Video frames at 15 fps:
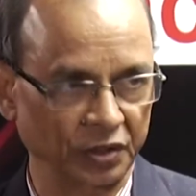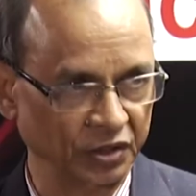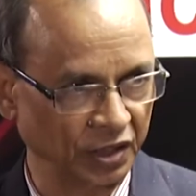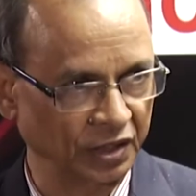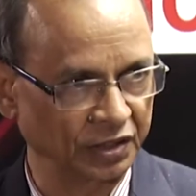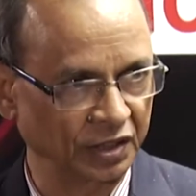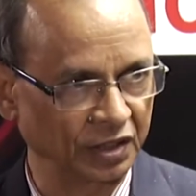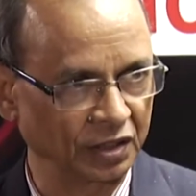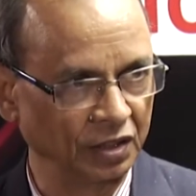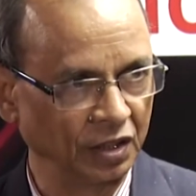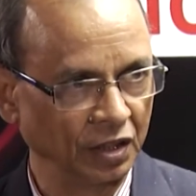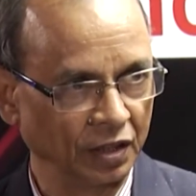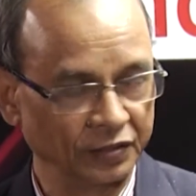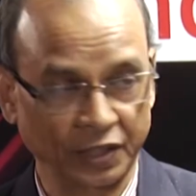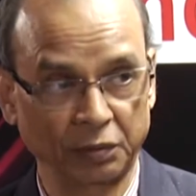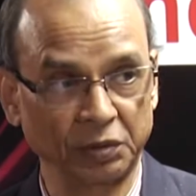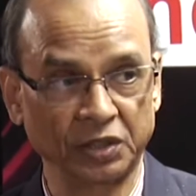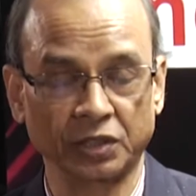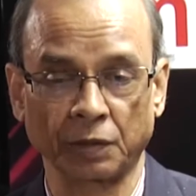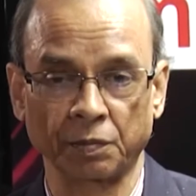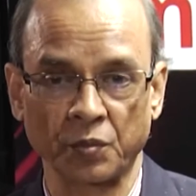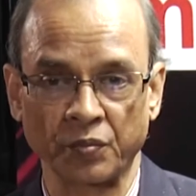surgery, that
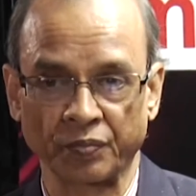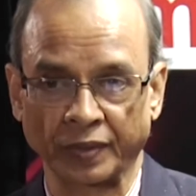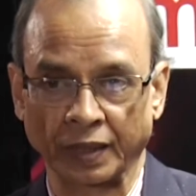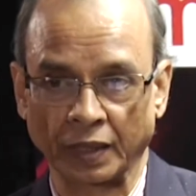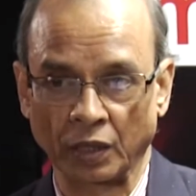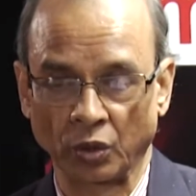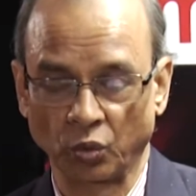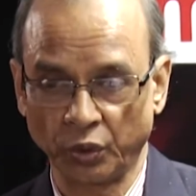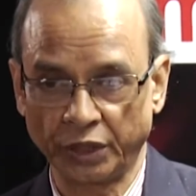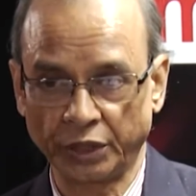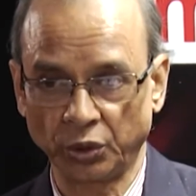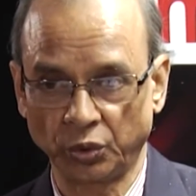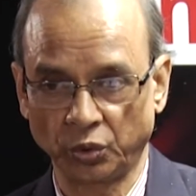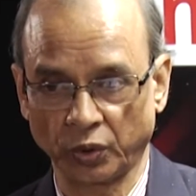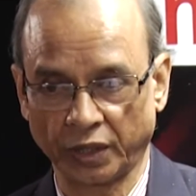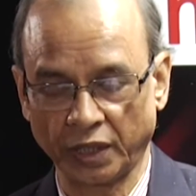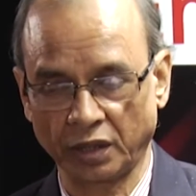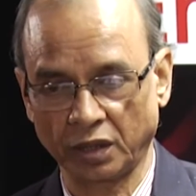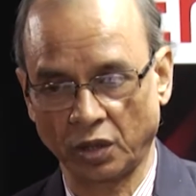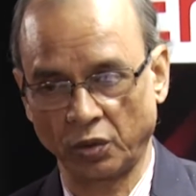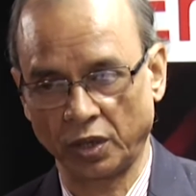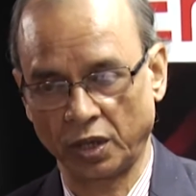means we need to get
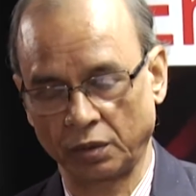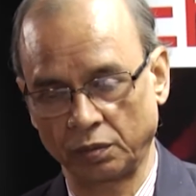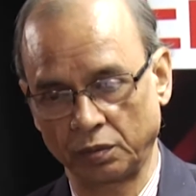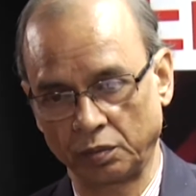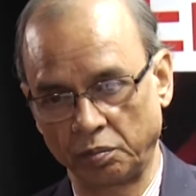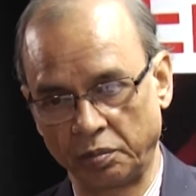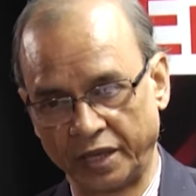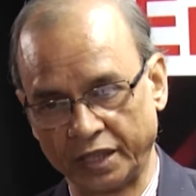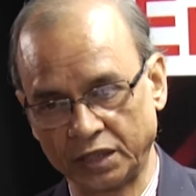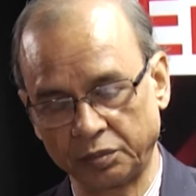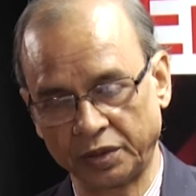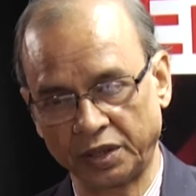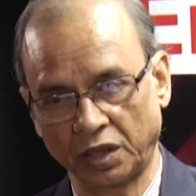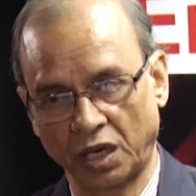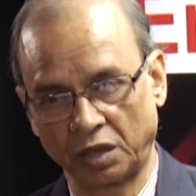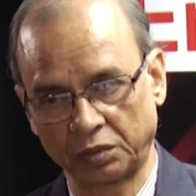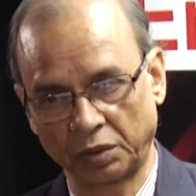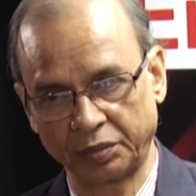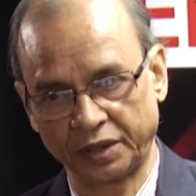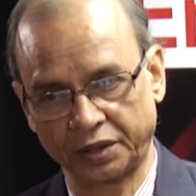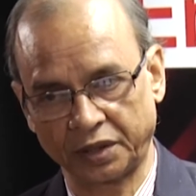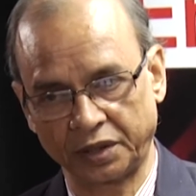our management
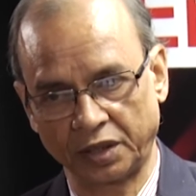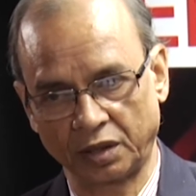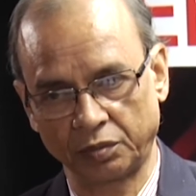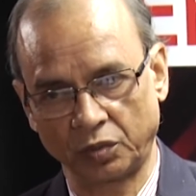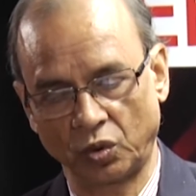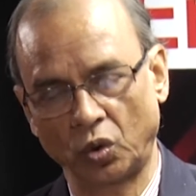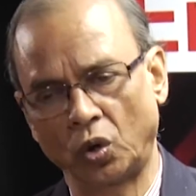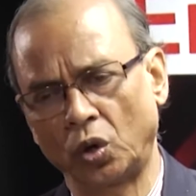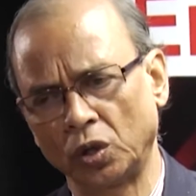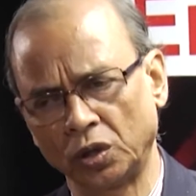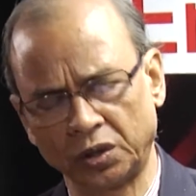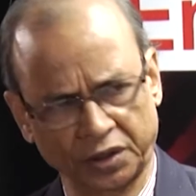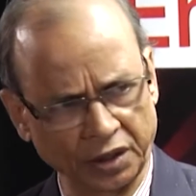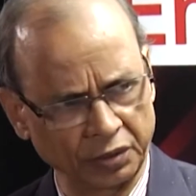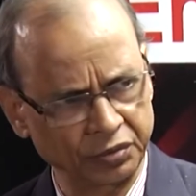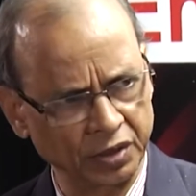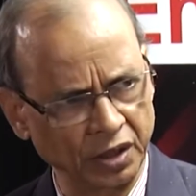armamentarium, all the types,